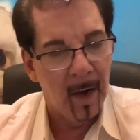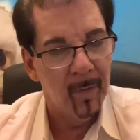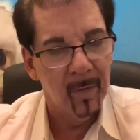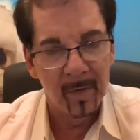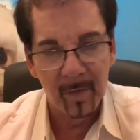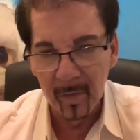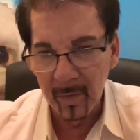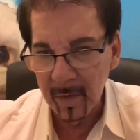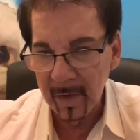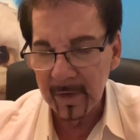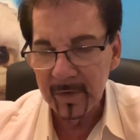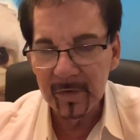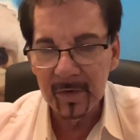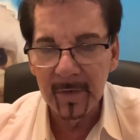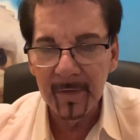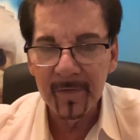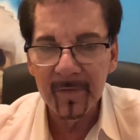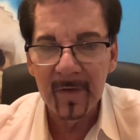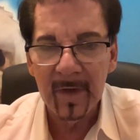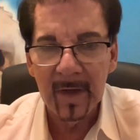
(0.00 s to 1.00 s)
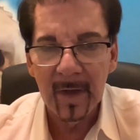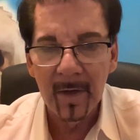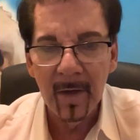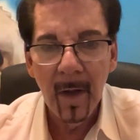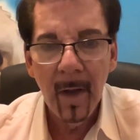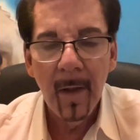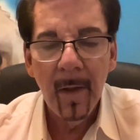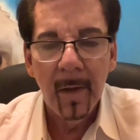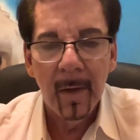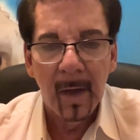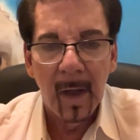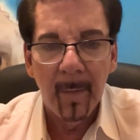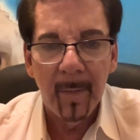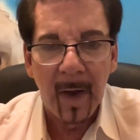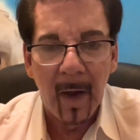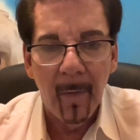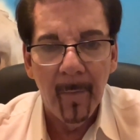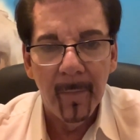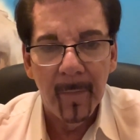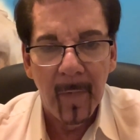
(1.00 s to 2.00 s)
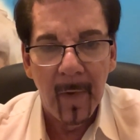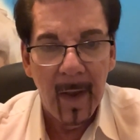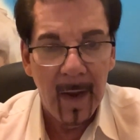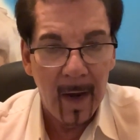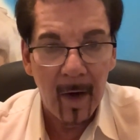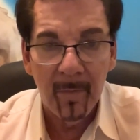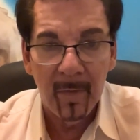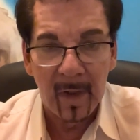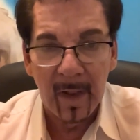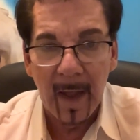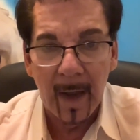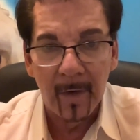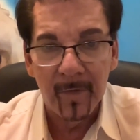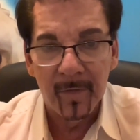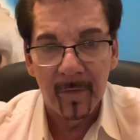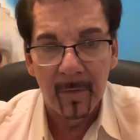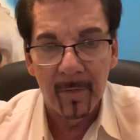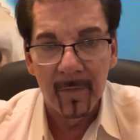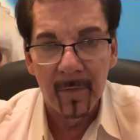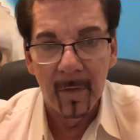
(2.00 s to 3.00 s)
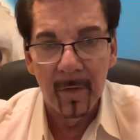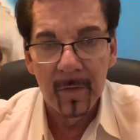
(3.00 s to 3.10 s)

Google it, you'll see it, about hair relaxers.